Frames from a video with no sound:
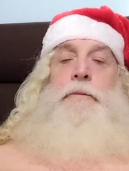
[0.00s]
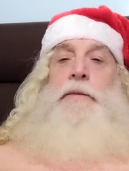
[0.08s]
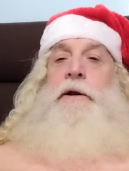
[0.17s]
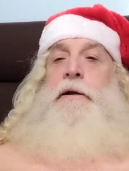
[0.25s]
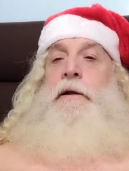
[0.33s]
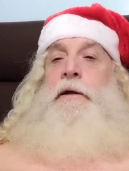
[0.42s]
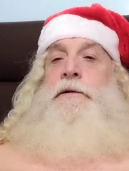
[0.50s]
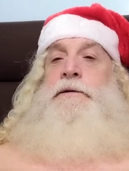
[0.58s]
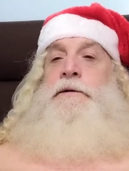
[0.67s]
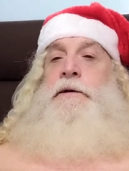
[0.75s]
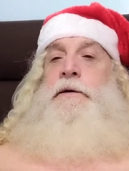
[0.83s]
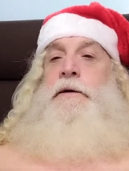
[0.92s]
But it
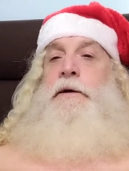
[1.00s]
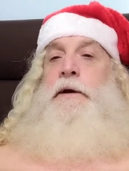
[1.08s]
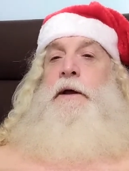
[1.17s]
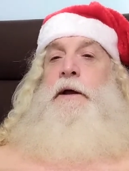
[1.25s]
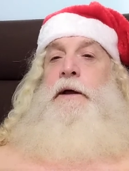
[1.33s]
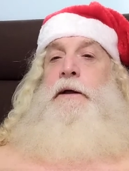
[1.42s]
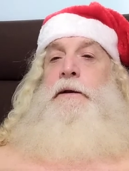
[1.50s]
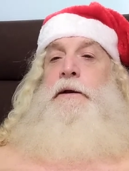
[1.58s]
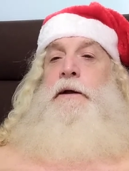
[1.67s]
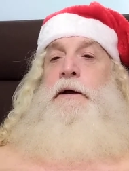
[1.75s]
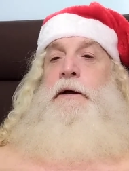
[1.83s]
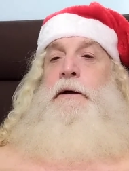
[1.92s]
is, and
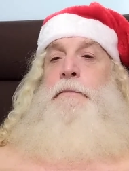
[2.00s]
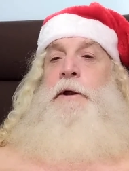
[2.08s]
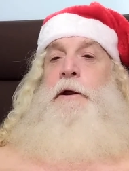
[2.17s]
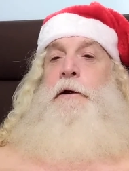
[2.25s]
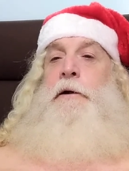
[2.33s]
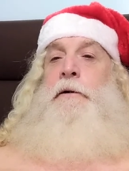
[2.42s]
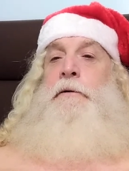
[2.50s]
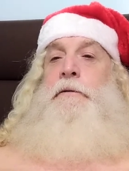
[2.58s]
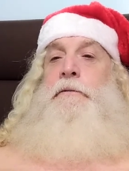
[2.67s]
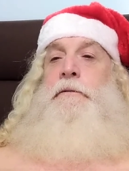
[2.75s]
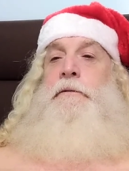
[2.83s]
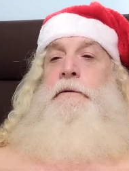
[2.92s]
uh, I'm here
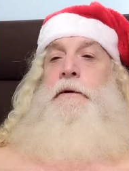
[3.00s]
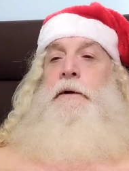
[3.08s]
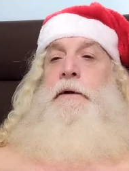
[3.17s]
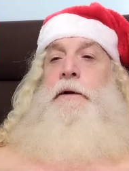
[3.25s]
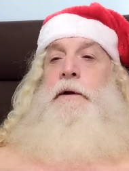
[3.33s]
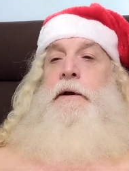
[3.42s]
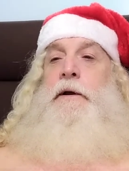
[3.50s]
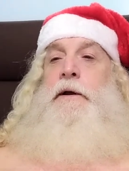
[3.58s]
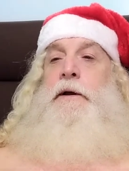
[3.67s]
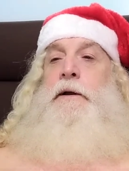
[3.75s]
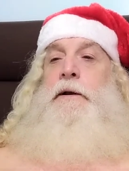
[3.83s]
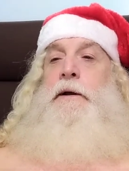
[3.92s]

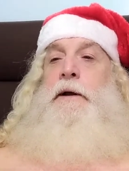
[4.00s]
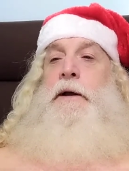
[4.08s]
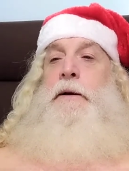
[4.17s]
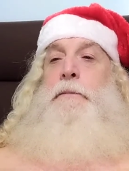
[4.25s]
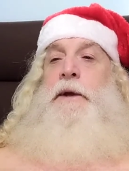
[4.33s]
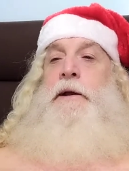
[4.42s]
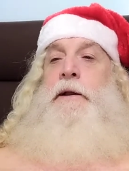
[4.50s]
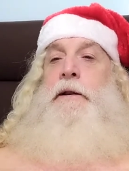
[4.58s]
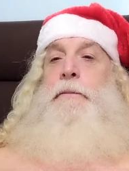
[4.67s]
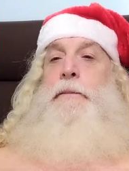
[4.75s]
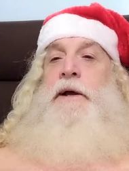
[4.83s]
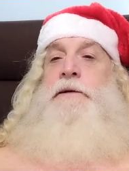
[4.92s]
and uh, making
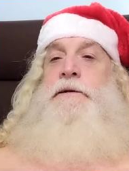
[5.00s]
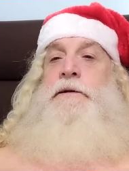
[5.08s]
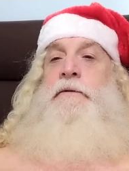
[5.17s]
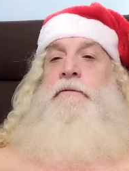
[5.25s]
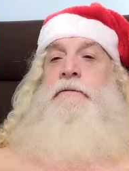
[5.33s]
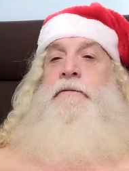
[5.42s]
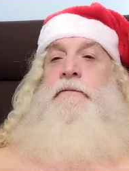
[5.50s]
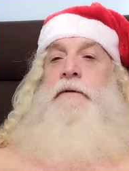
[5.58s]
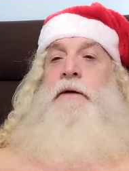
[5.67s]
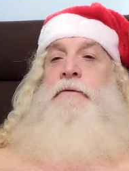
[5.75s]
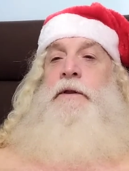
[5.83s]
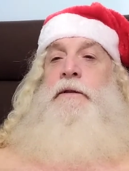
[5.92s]
the best of
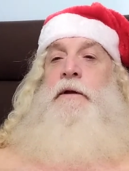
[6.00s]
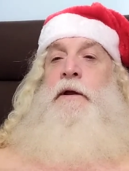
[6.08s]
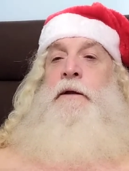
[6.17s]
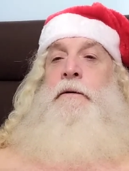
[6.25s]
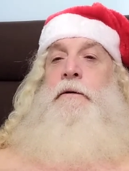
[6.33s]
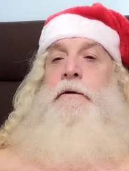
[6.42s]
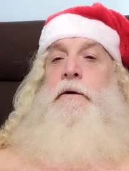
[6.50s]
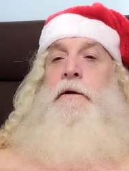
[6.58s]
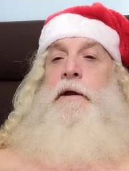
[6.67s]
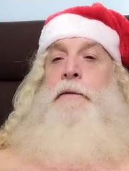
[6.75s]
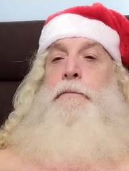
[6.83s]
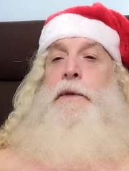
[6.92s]
everything,
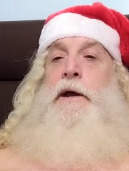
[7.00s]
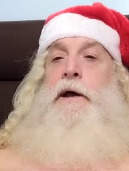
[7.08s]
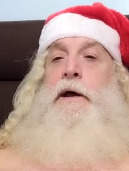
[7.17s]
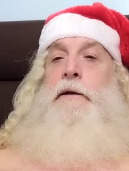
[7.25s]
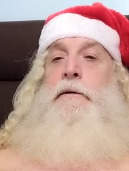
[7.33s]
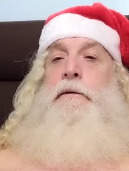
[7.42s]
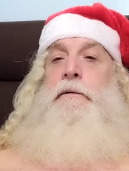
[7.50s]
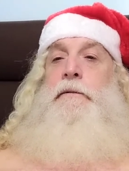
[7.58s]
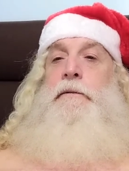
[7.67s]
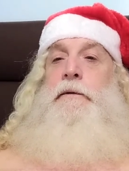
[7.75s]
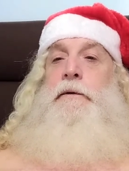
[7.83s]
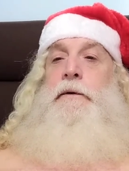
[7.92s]
good and bad.
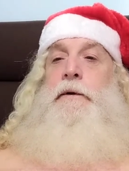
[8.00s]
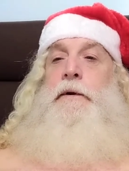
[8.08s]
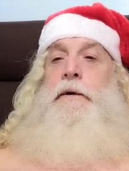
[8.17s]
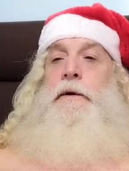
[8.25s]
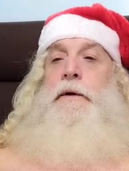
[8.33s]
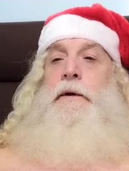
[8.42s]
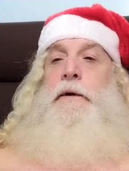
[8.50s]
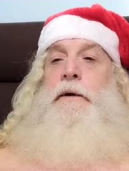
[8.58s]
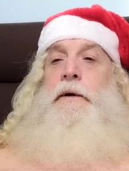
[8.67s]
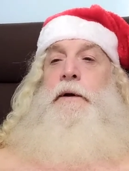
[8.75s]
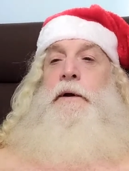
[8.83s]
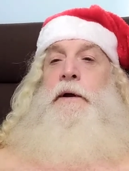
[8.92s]

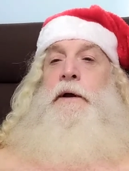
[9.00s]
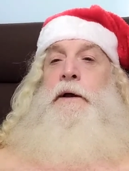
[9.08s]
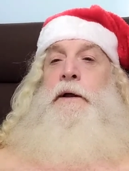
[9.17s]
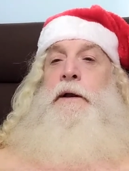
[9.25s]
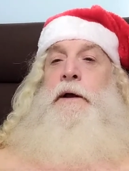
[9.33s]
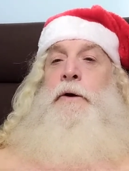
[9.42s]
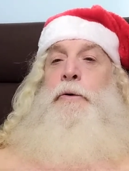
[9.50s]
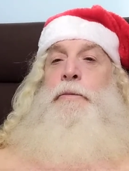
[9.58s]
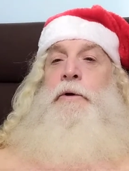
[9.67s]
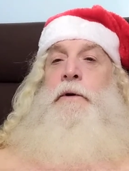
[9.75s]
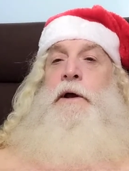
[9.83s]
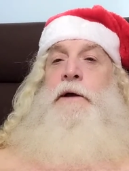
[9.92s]
And I
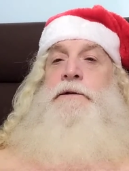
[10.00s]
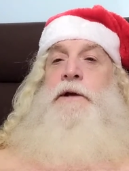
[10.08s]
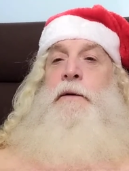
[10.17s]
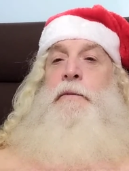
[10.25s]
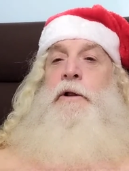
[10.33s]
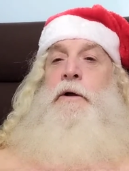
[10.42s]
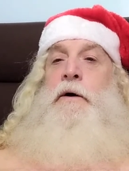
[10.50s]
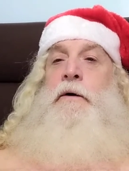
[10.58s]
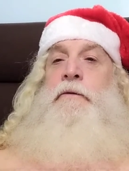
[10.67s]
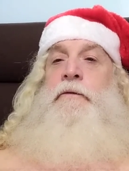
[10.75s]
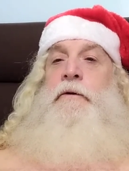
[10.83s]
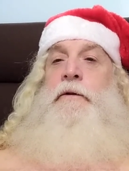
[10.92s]
hope you guys come
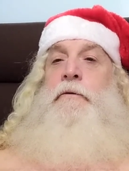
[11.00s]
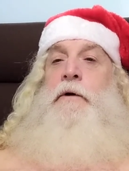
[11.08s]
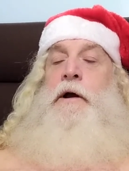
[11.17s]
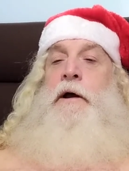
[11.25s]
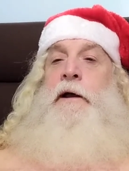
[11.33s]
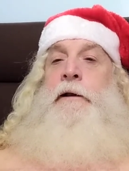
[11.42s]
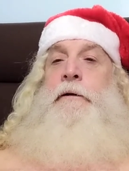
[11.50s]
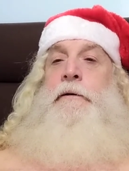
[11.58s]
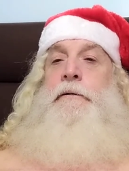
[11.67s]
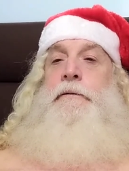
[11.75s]
along for the ride.